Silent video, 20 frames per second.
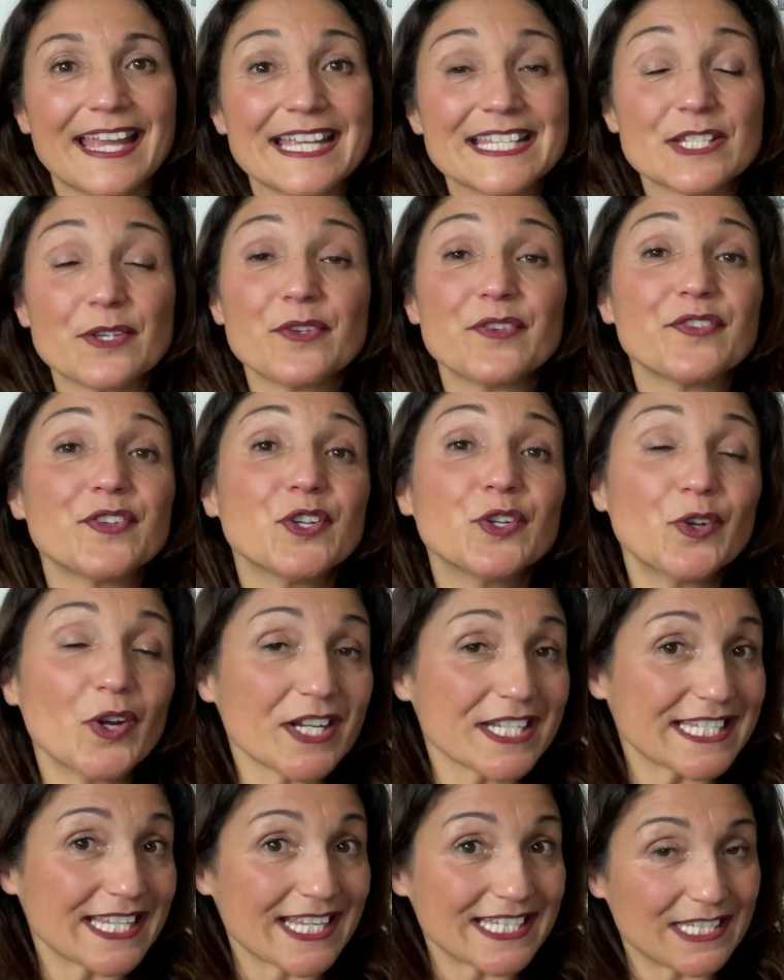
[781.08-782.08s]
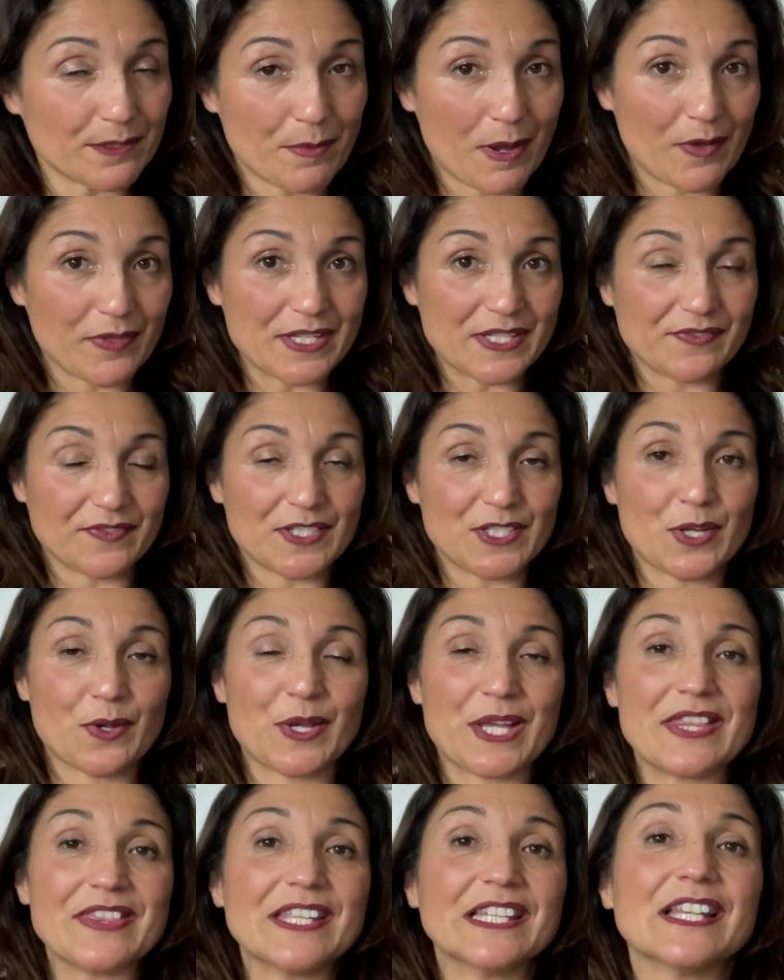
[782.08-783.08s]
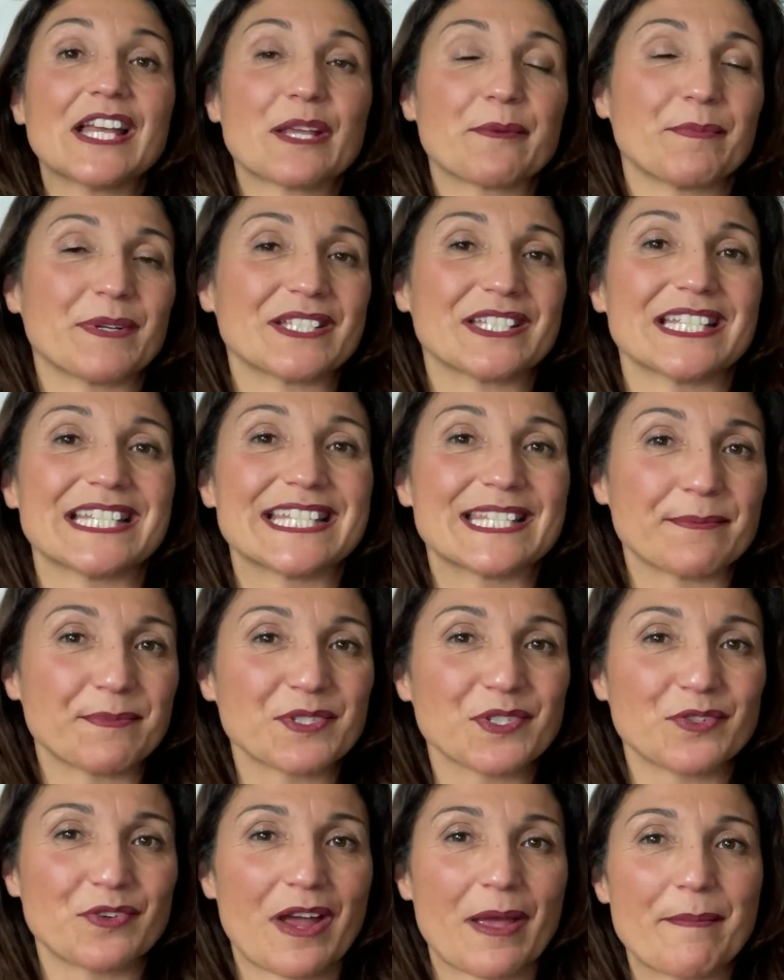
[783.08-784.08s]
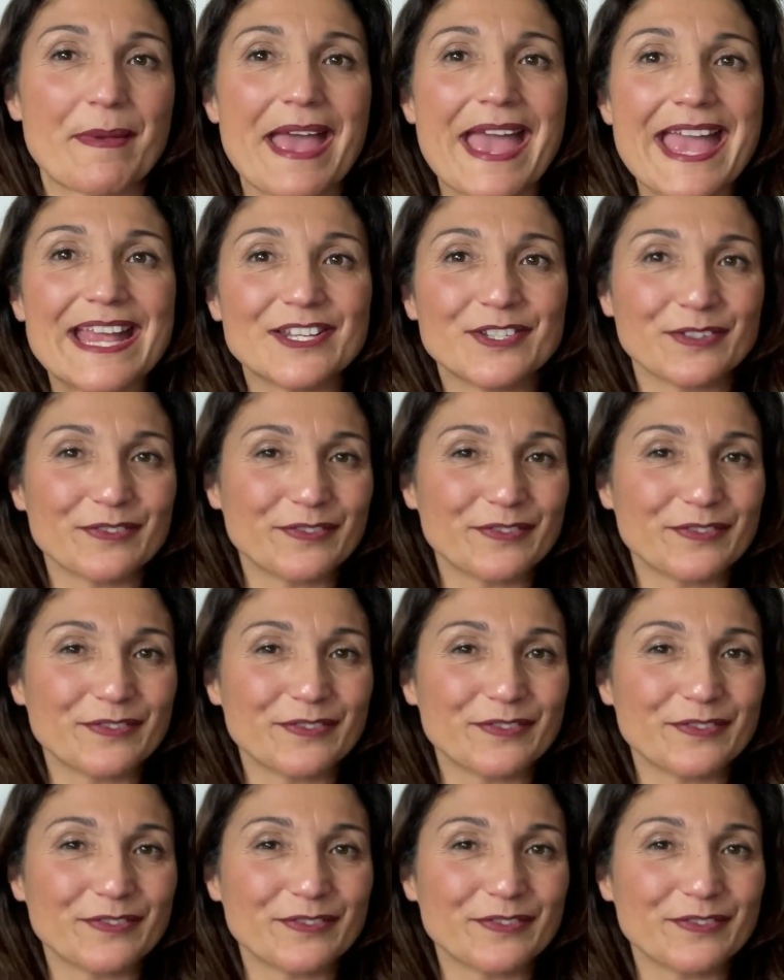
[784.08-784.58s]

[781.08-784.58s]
So if you're excited about this video, hit the like button, subscribe, and